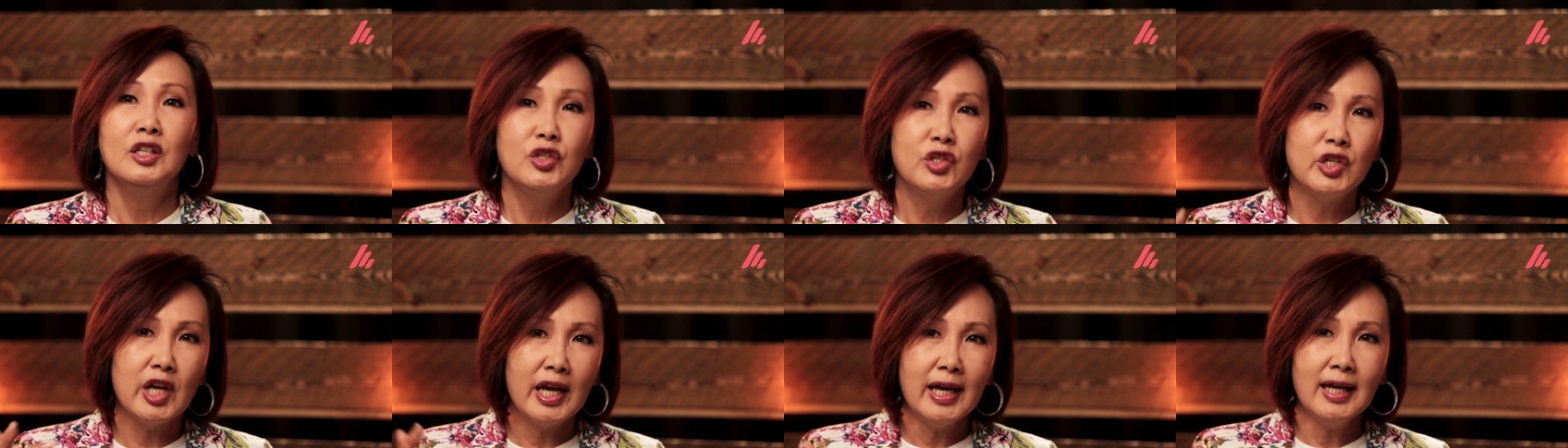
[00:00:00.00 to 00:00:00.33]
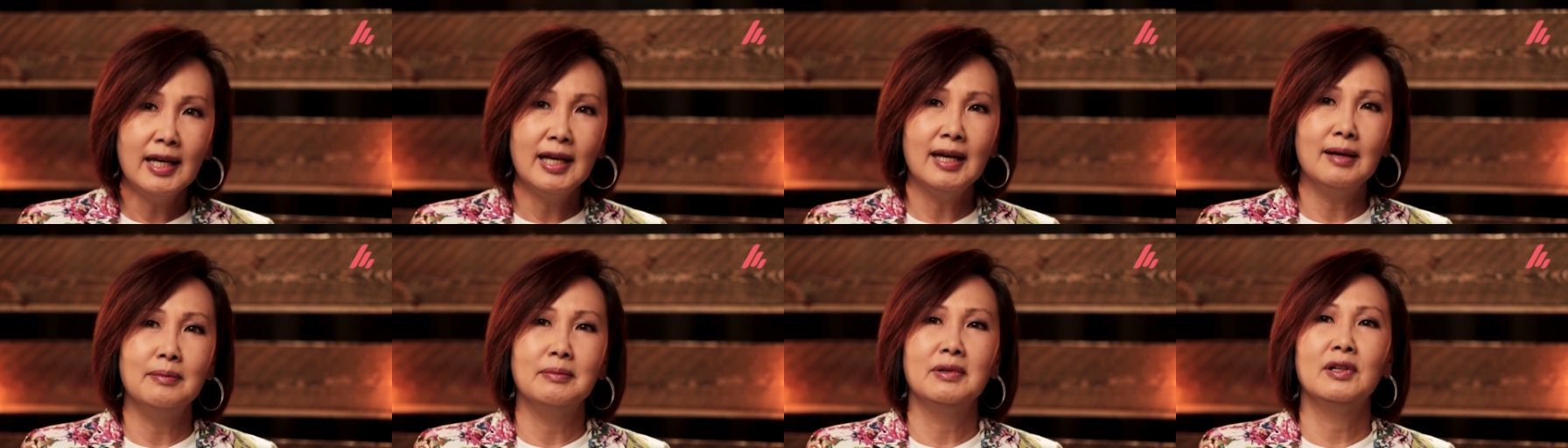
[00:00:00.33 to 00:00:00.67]

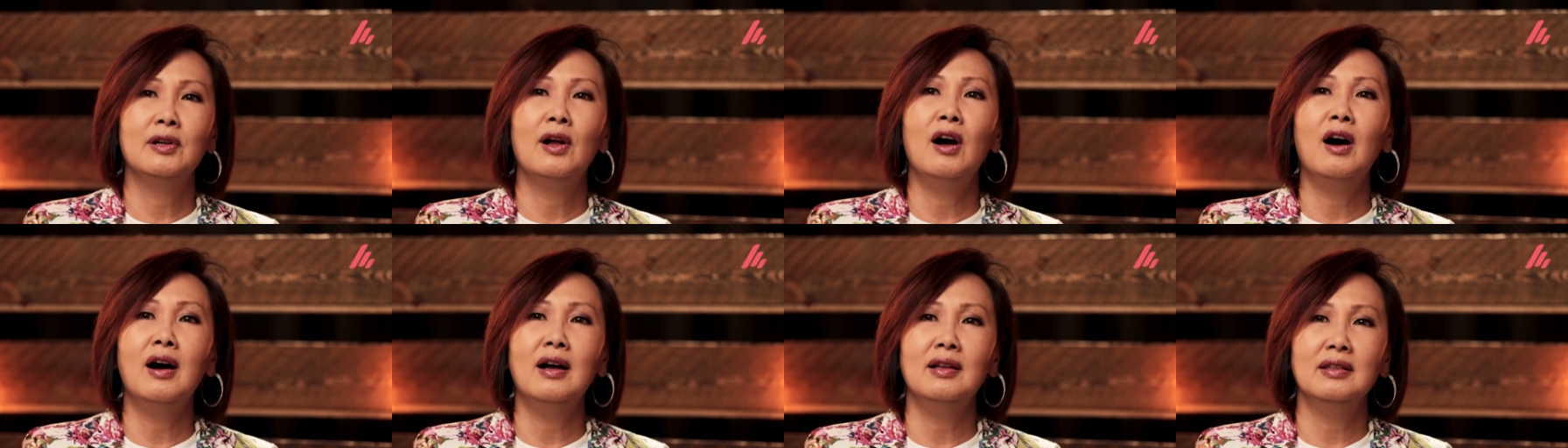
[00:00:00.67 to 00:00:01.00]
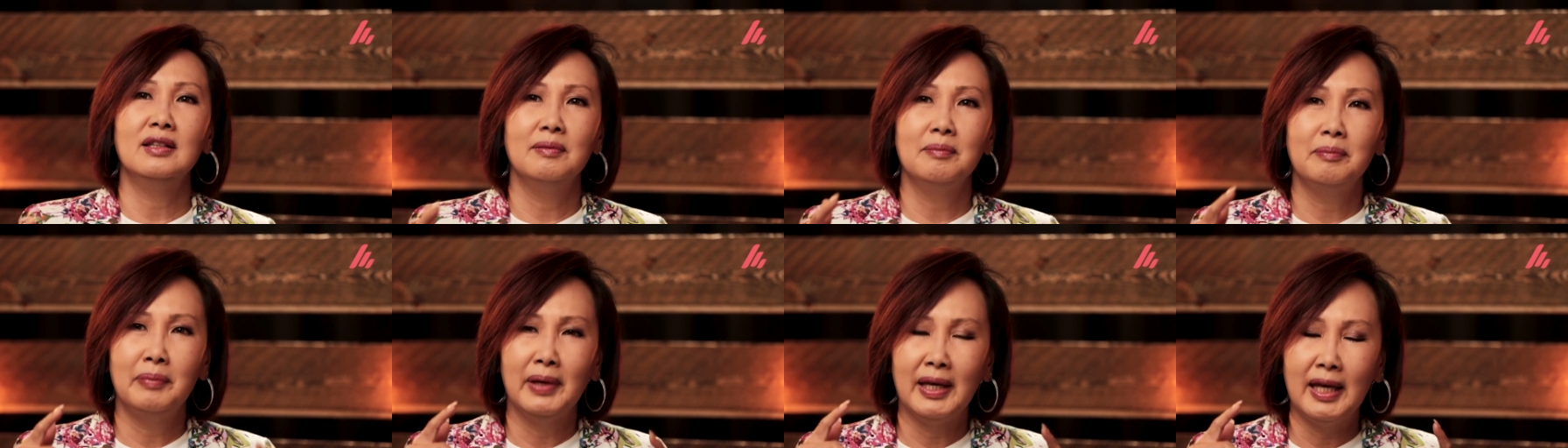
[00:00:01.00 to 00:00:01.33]
Jacob, God
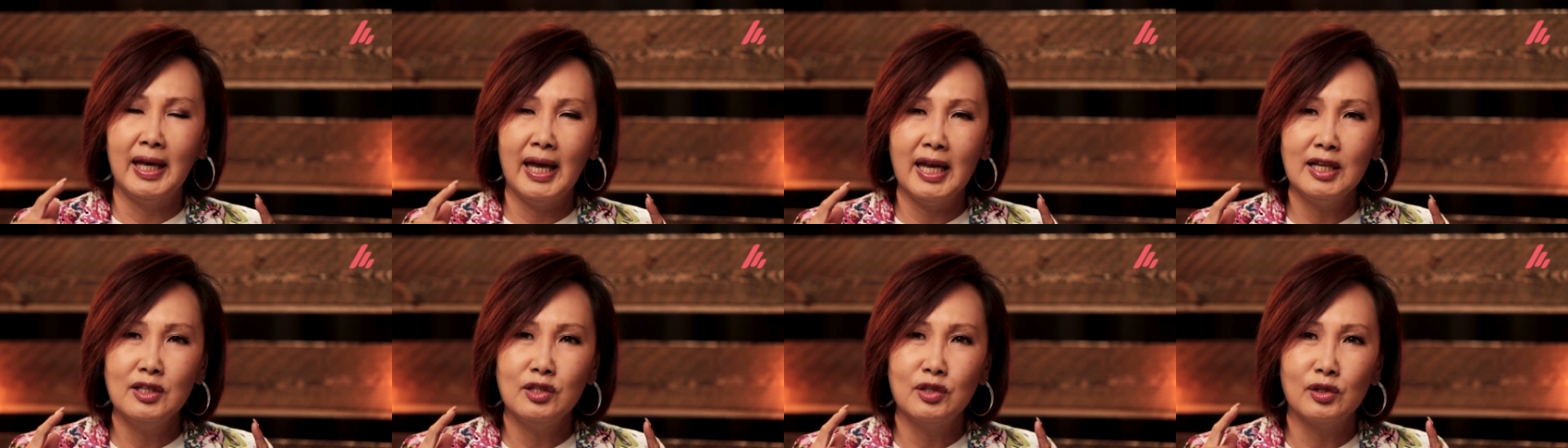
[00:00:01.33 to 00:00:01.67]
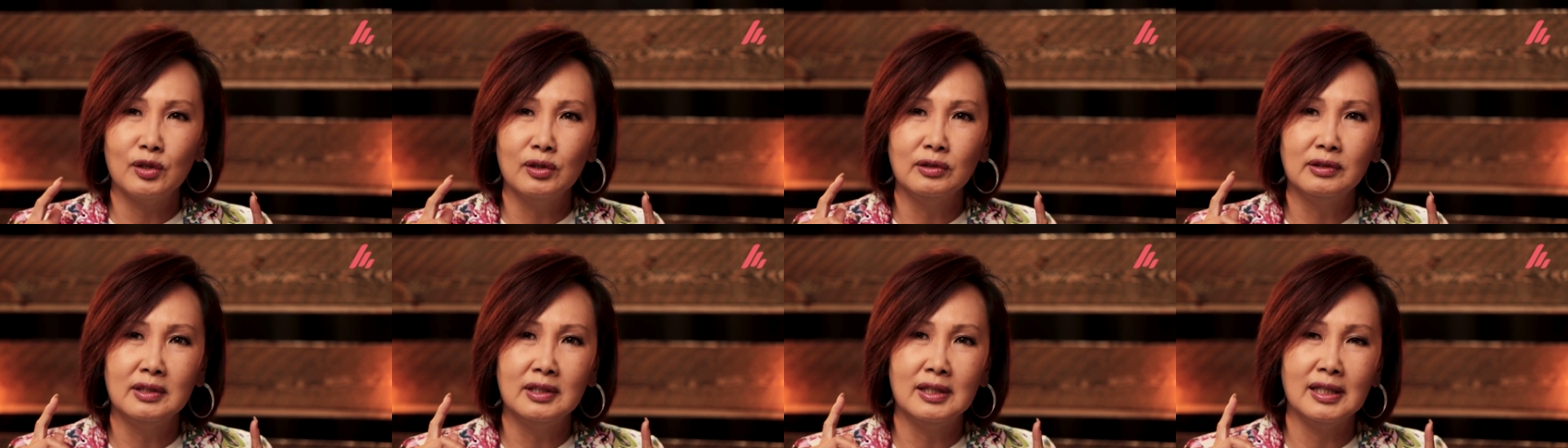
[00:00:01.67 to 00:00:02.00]
began
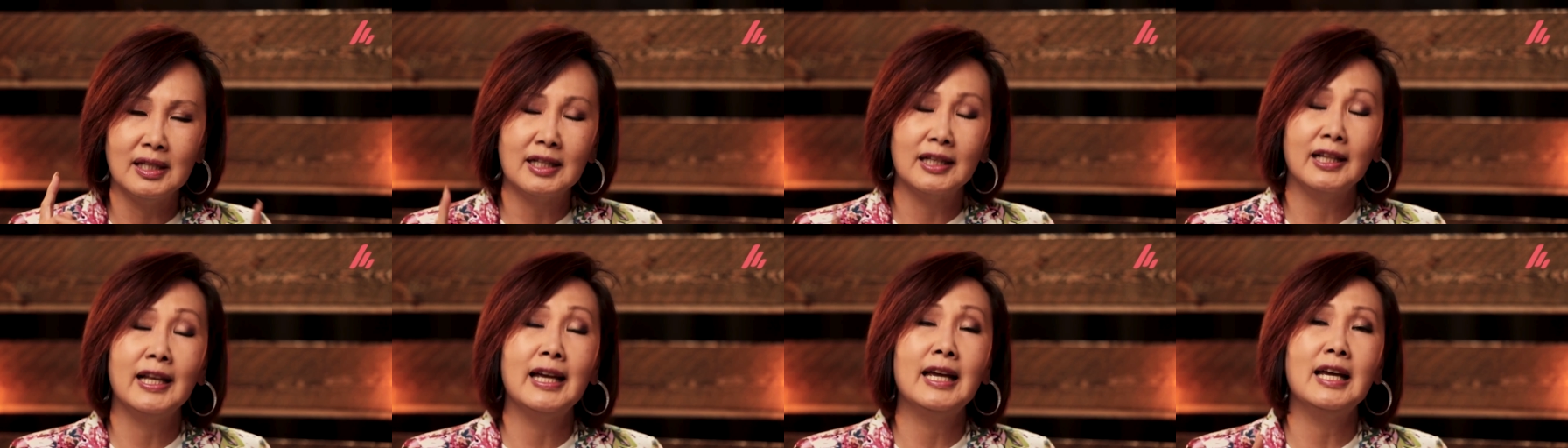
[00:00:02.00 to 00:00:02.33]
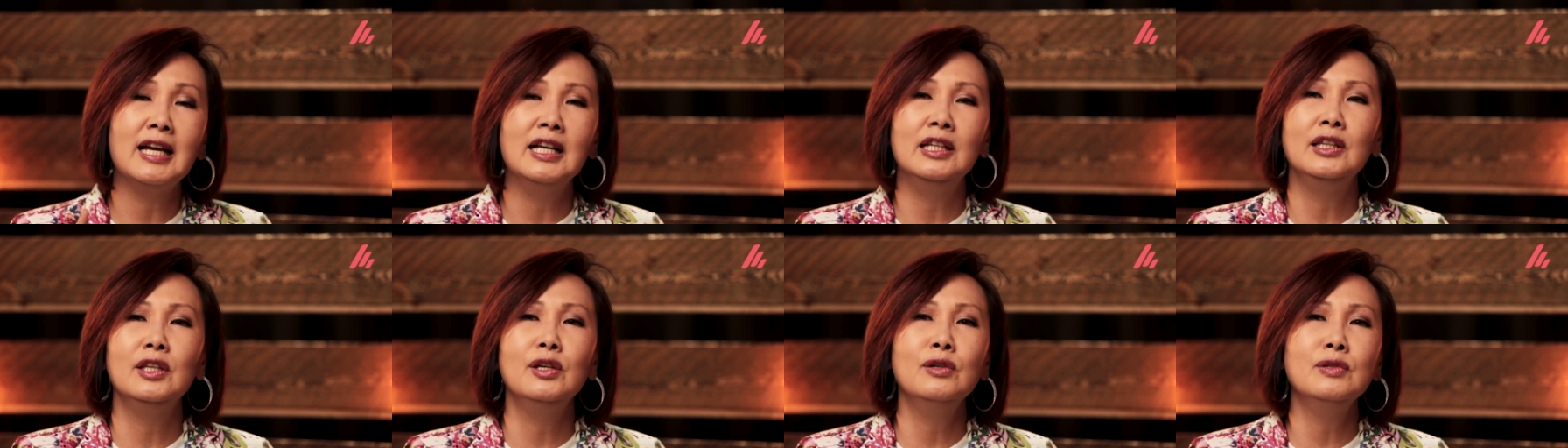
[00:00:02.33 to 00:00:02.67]
to
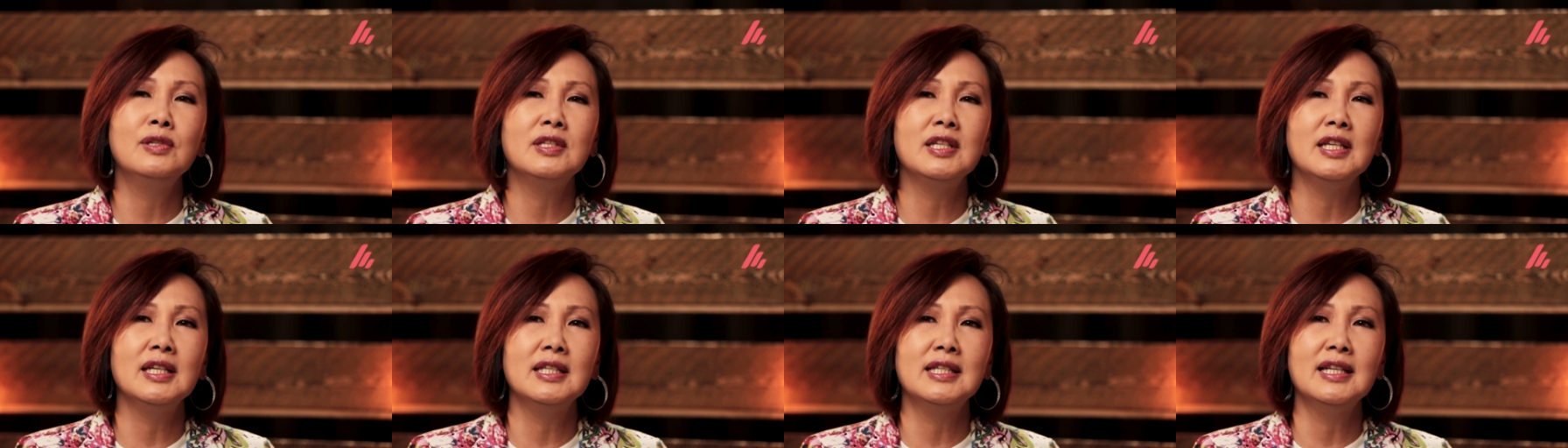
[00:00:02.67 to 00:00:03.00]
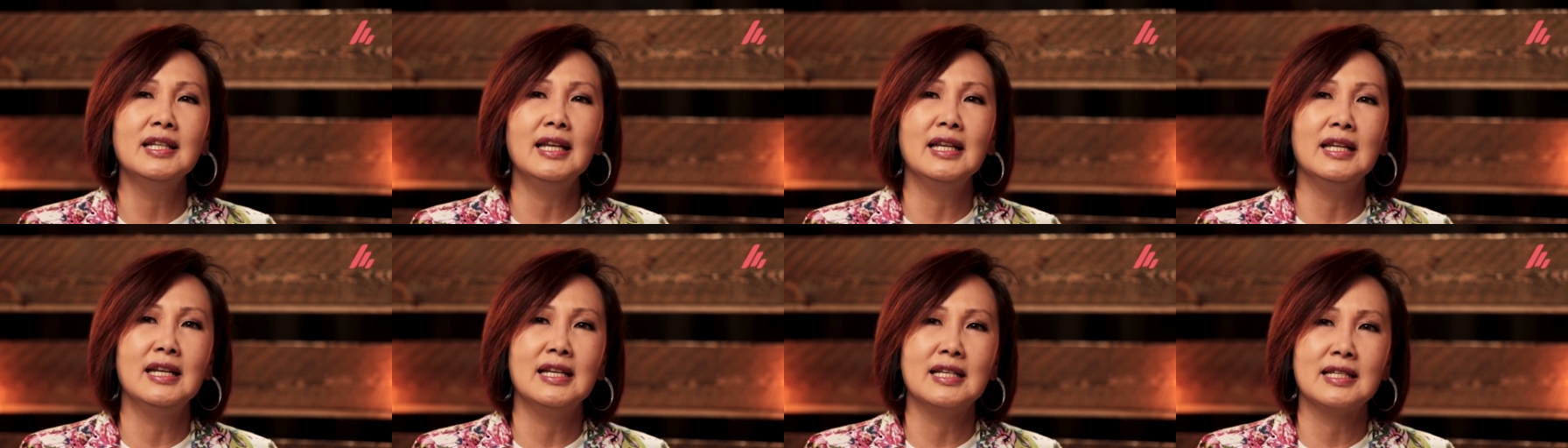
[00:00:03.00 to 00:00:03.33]
declare a new
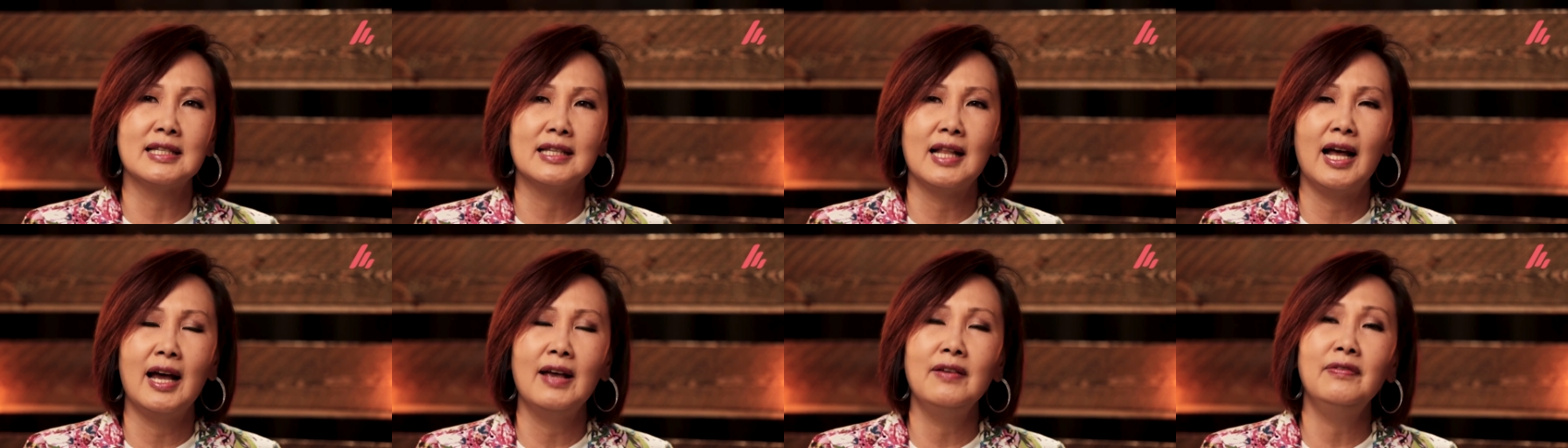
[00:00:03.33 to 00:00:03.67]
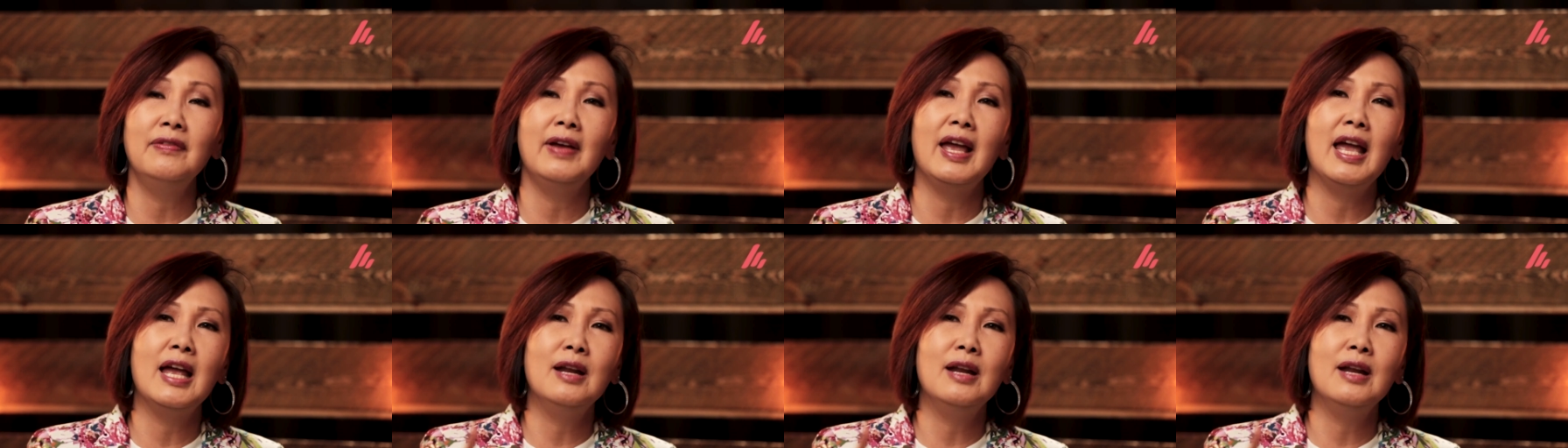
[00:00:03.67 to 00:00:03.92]
season in his life